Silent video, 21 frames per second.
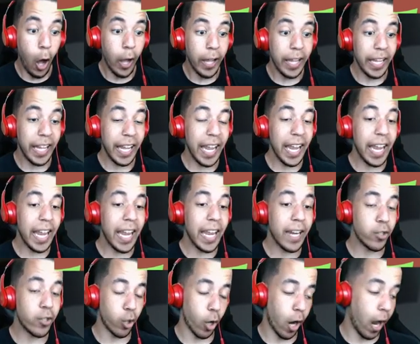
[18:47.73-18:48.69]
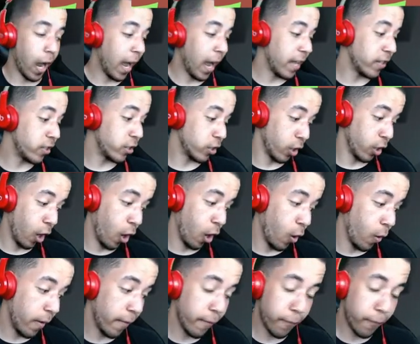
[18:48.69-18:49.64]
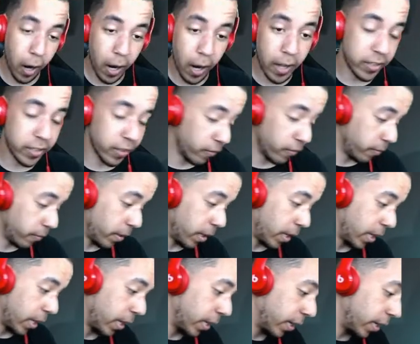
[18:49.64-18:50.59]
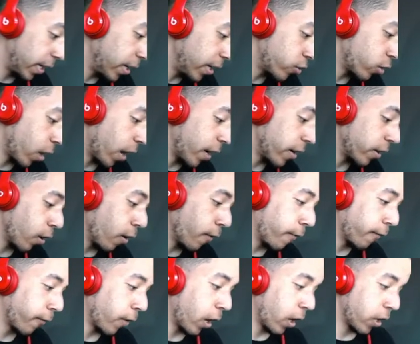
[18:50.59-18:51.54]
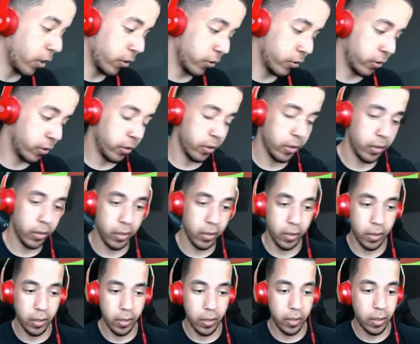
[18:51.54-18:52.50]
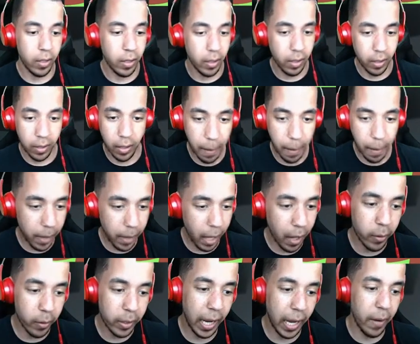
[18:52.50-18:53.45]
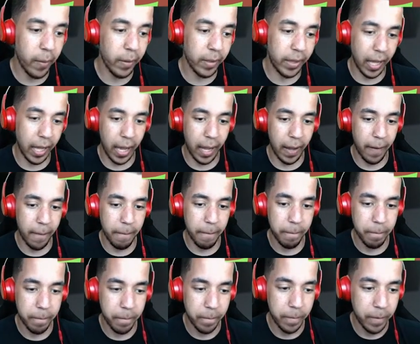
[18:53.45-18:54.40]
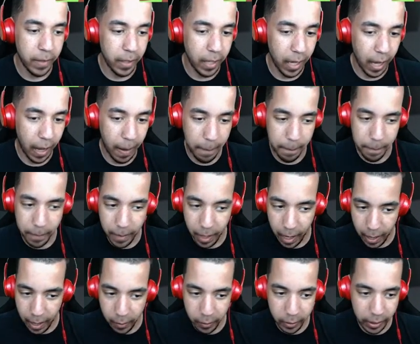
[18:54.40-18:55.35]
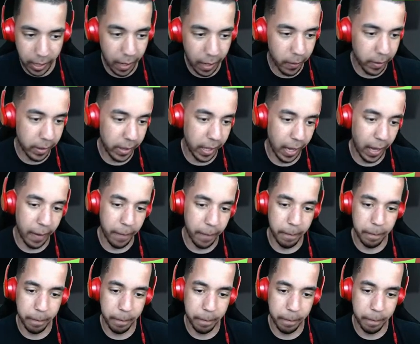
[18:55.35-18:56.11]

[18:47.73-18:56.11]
He tried to go in front of me. He tried to go first. I'm not okay with that. I'm not okay with that.